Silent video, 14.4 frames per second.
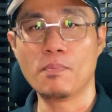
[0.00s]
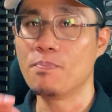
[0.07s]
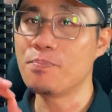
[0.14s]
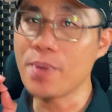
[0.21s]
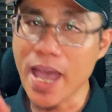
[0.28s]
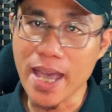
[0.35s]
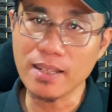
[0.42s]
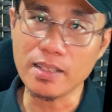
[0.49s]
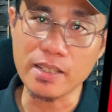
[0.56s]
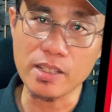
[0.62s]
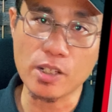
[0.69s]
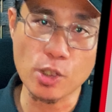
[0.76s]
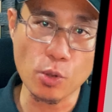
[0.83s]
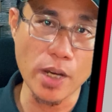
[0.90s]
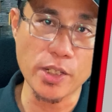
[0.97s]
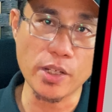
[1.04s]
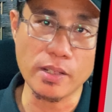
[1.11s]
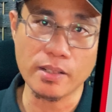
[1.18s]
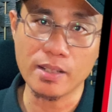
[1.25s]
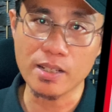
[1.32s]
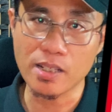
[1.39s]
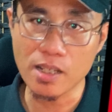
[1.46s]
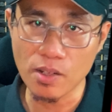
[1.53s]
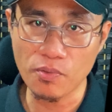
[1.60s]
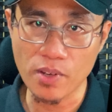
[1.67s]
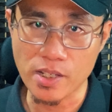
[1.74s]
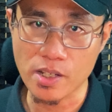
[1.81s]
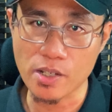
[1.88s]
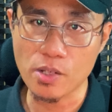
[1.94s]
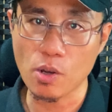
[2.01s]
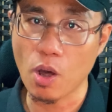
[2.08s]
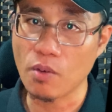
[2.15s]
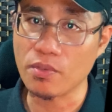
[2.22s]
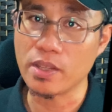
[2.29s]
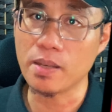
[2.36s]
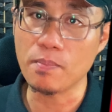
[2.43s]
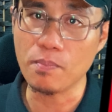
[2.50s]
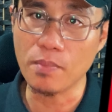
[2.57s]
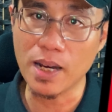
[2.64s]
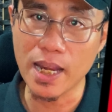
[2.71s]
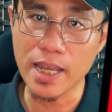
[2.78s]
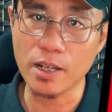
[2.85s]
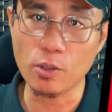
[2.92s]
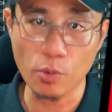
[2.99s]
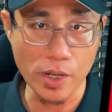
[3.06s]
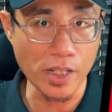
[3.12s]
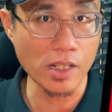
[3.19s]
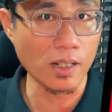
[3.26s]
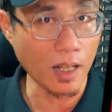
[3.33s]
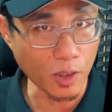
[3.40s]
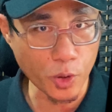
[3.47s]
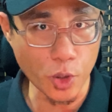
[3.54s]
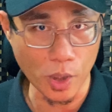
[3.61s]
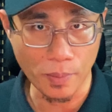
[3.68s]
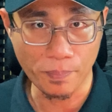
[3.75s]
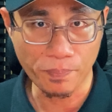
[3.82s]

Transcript: barely scratching the surfaces of the Malay Keris culture.